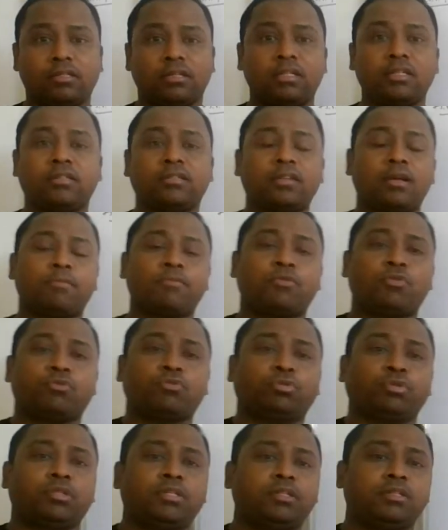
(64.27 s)
in some
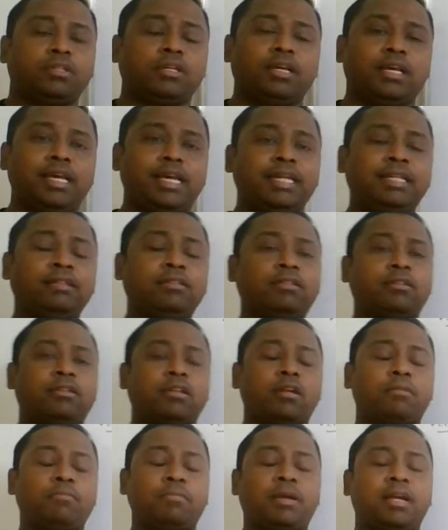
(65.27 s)
question the nth
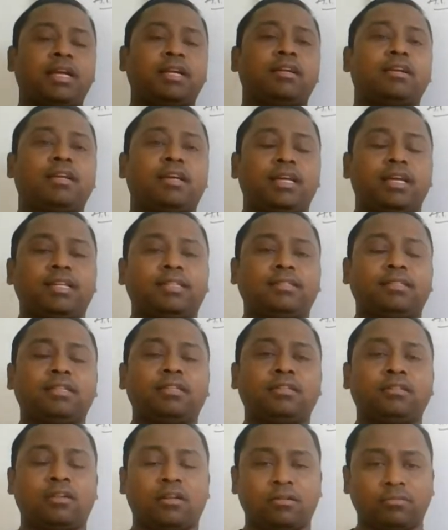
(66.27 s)
term and
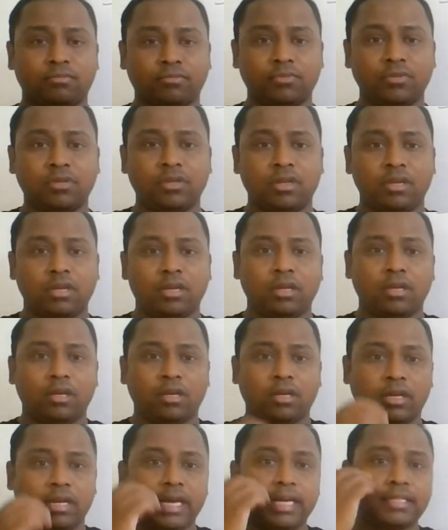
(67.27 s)

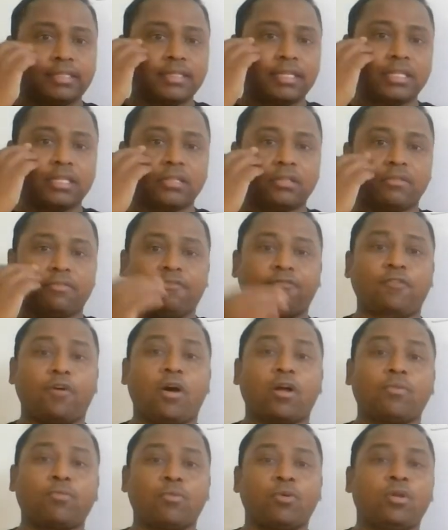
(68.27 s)
Sn
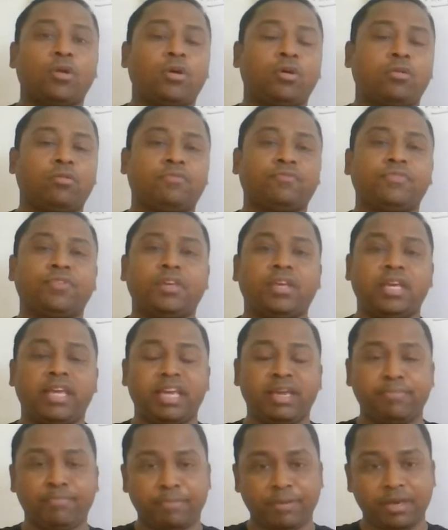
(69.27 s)
formula of the
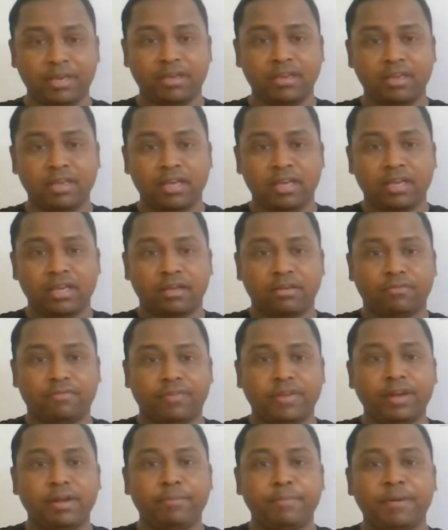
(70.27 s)
AP
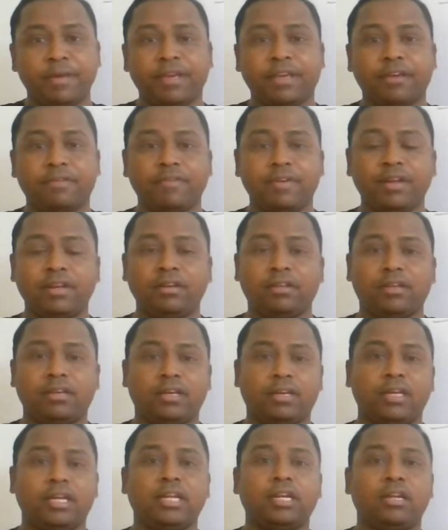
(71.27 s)
will be given
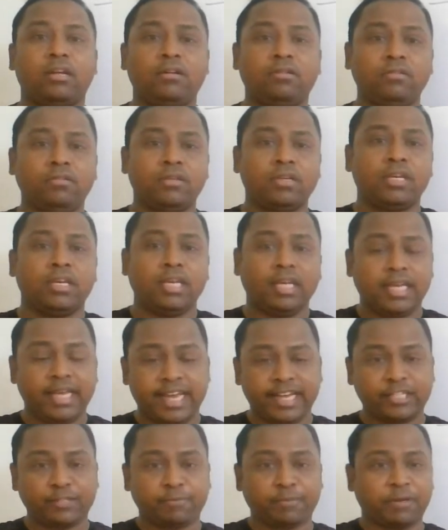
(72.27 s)
in a
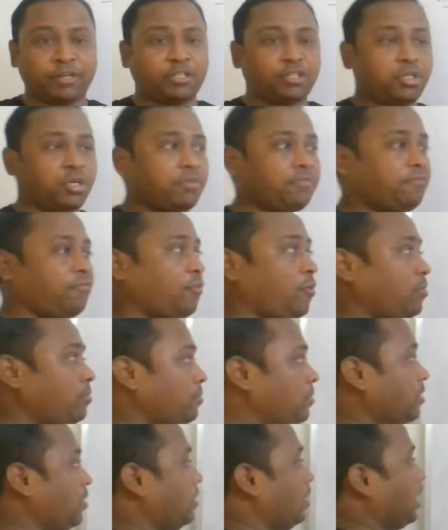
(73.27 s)
expression form,
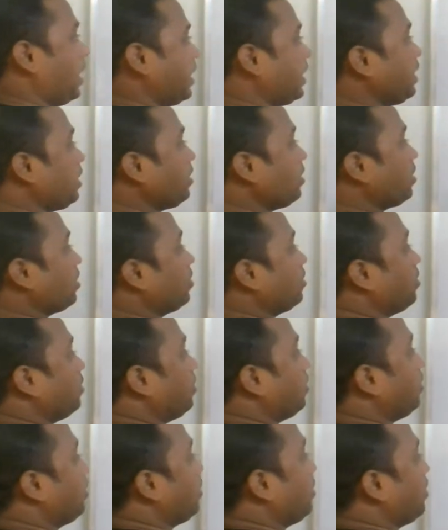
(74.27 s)
like
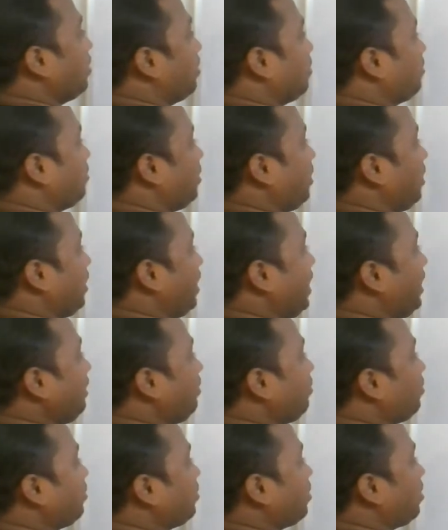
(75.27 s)
the
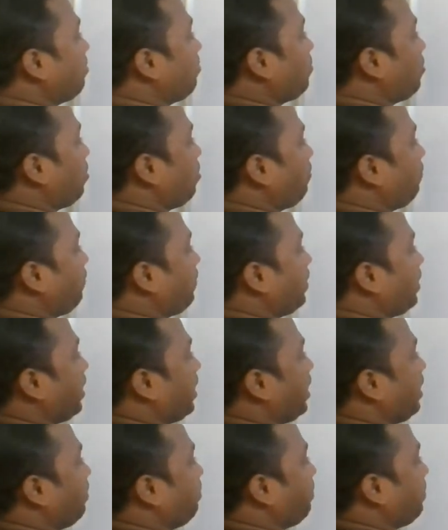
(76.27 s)
nth term of an
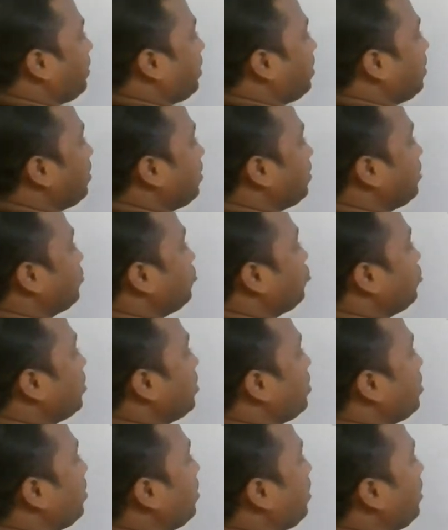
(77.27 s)
AP is
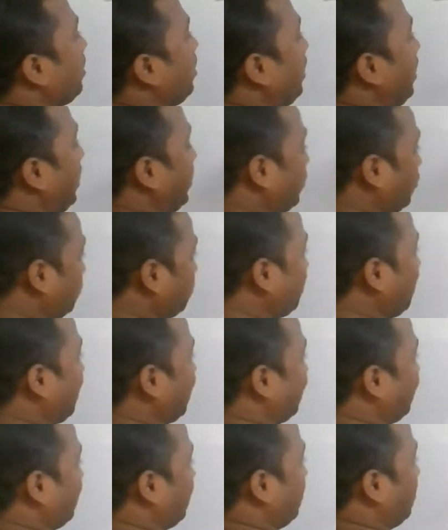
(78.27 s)
generally
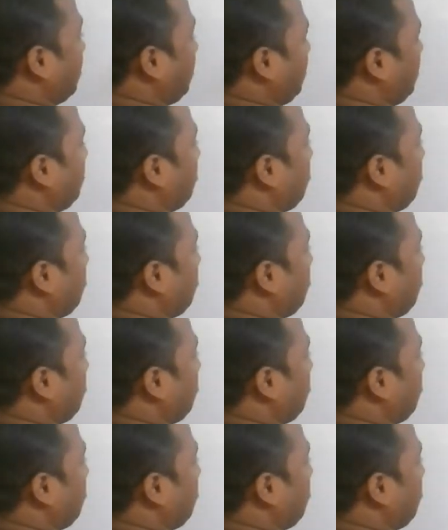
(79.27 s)
expressed in